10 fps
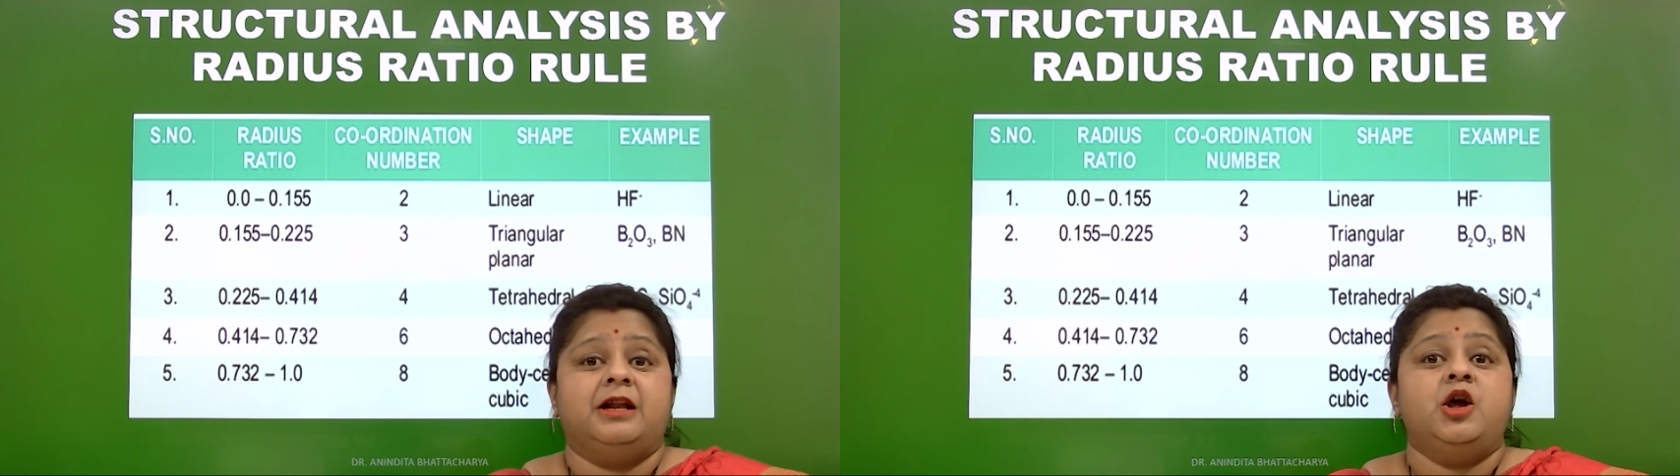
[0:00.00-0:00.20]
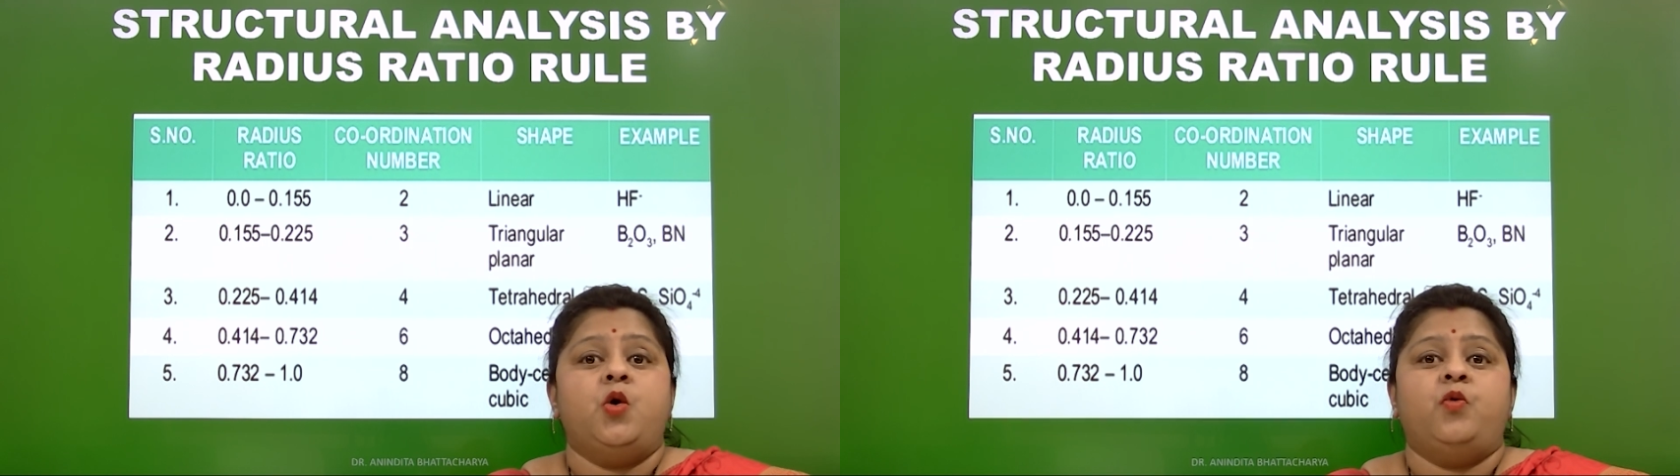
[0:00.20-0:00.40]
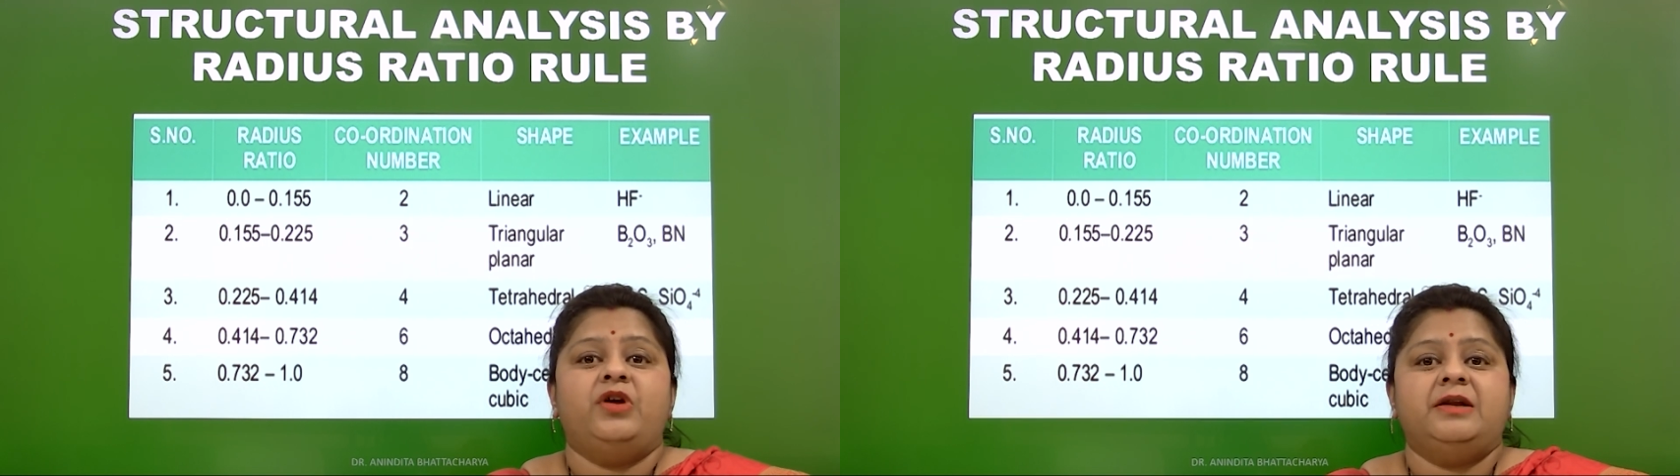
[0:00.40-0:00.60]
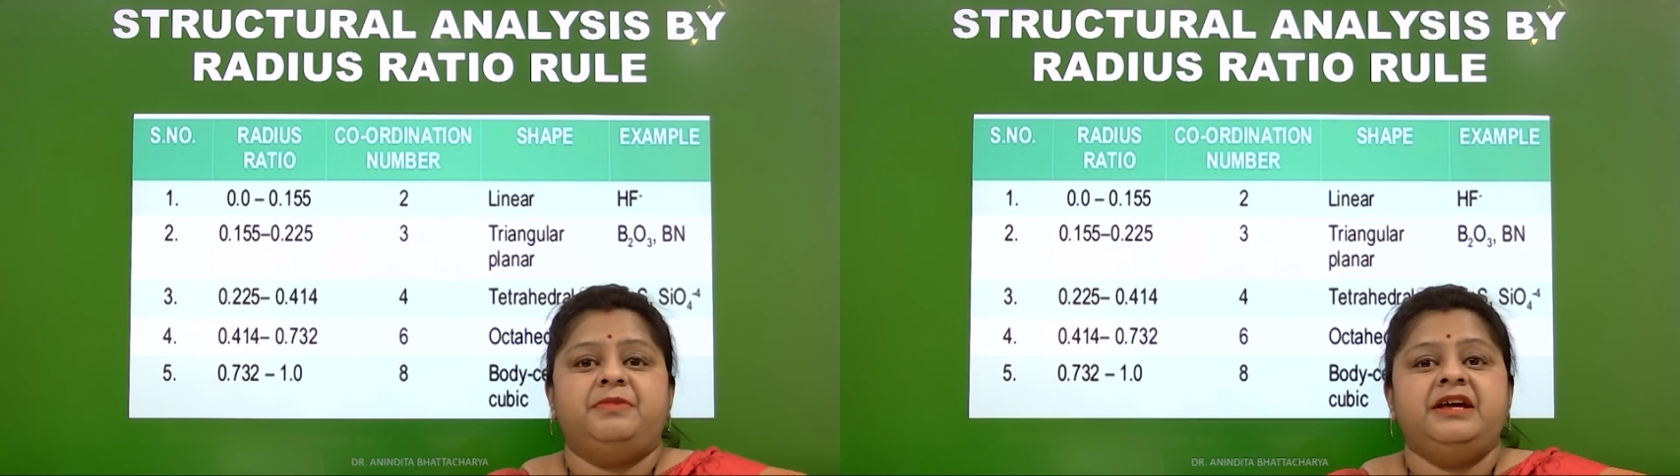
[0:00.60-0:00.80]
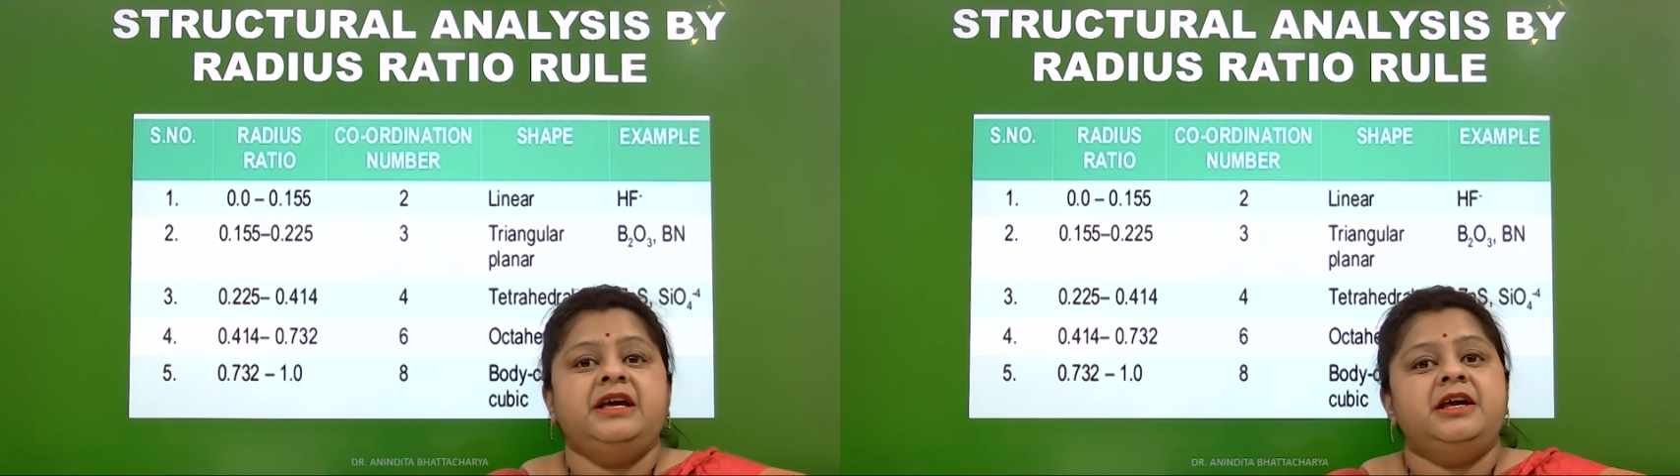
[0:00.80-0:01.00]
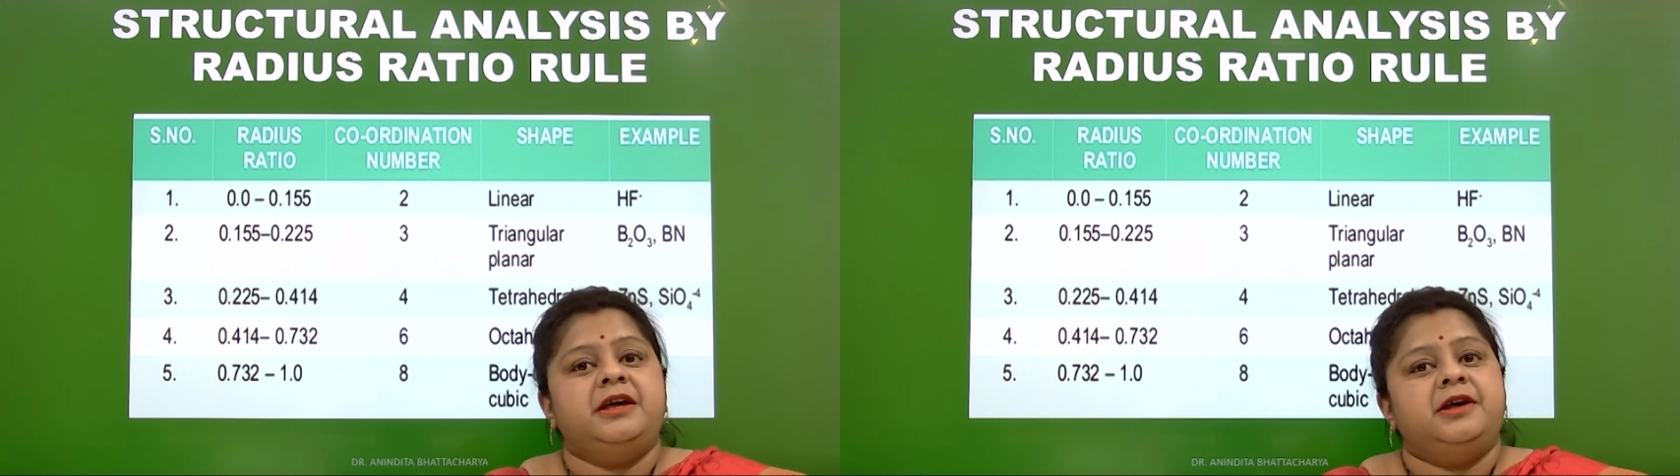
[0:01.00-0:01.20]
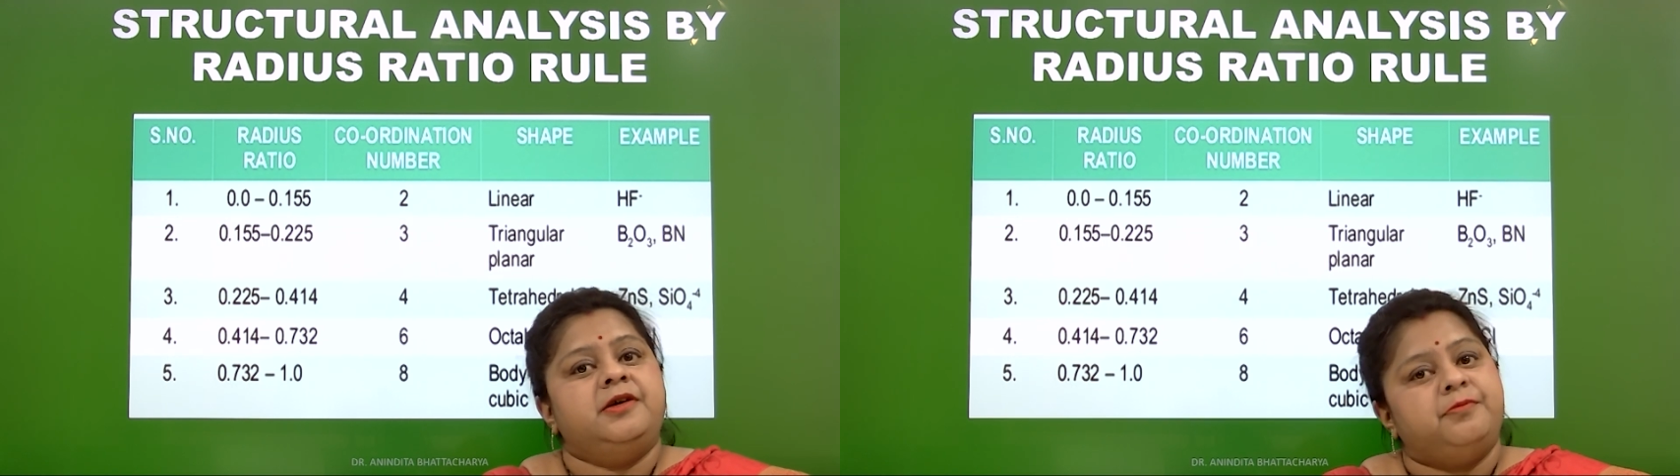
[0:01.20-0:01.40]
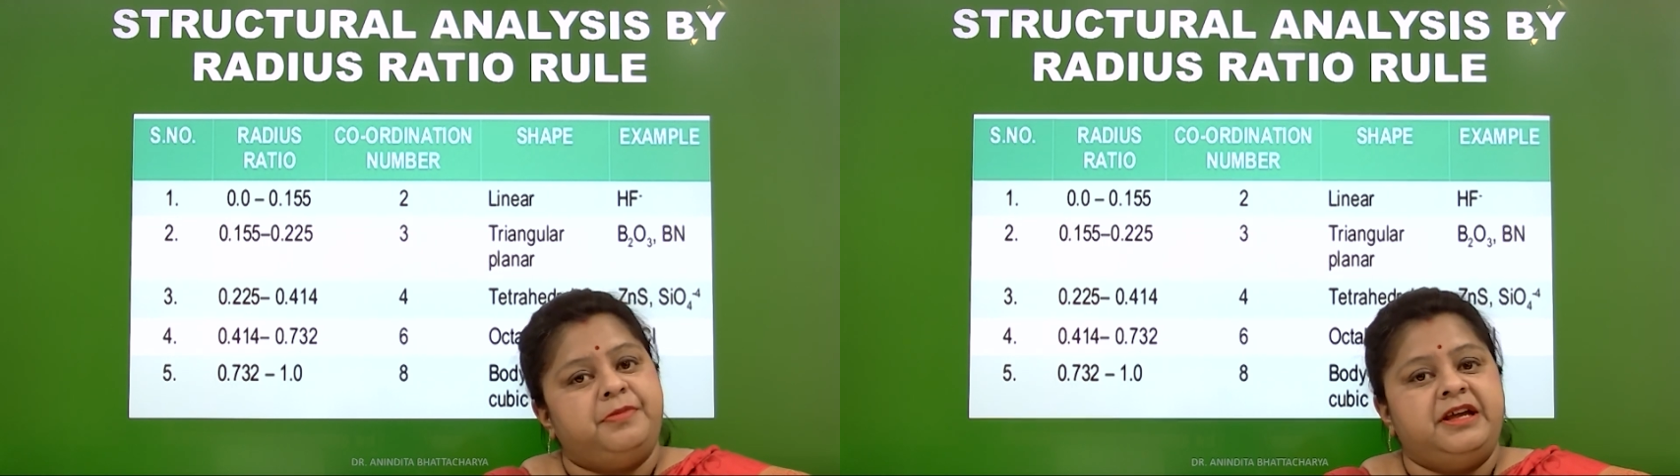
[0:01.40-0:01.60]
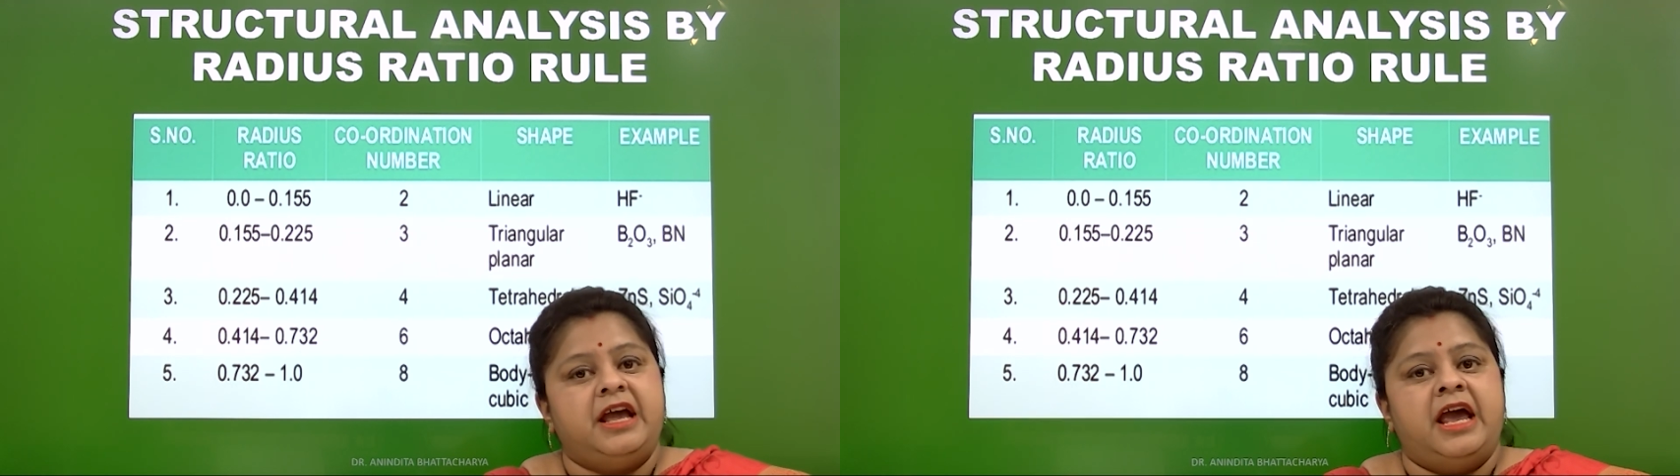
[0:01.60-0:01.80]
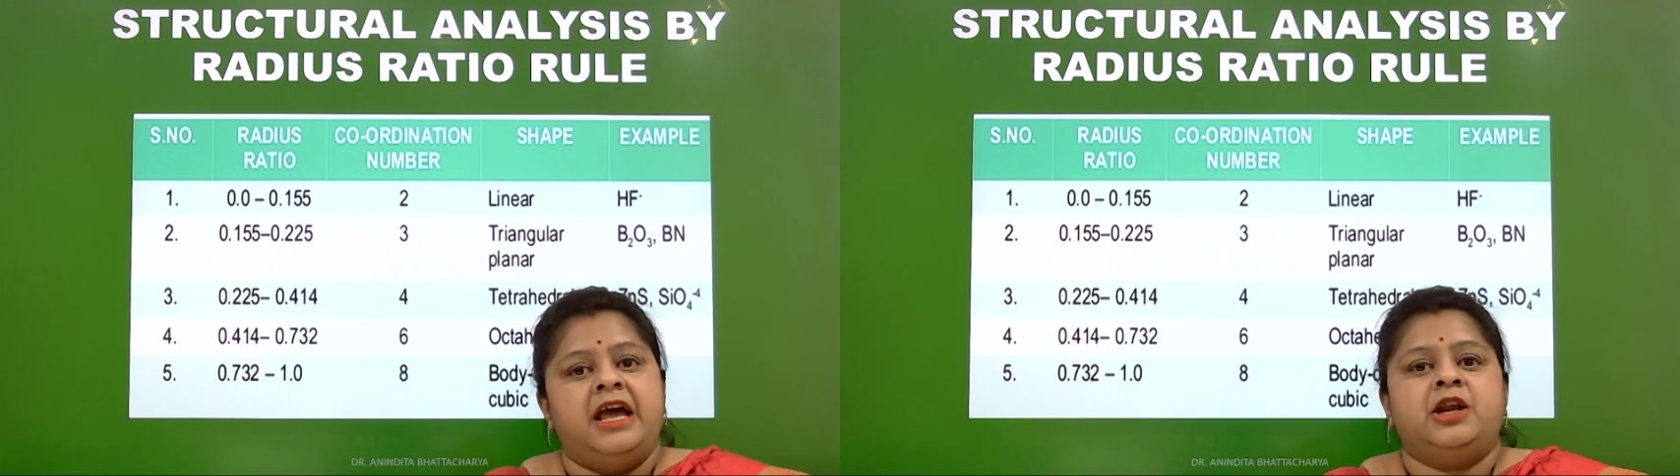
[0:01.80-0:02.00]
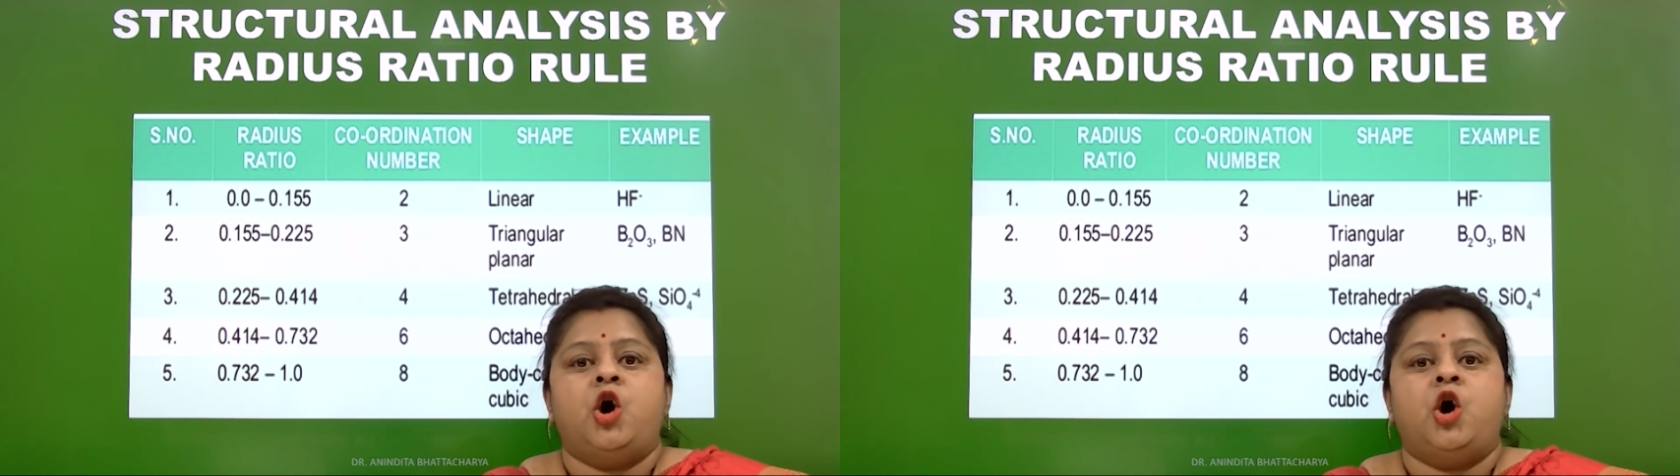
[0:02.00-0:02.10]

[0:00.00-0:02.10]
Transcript: will be Bn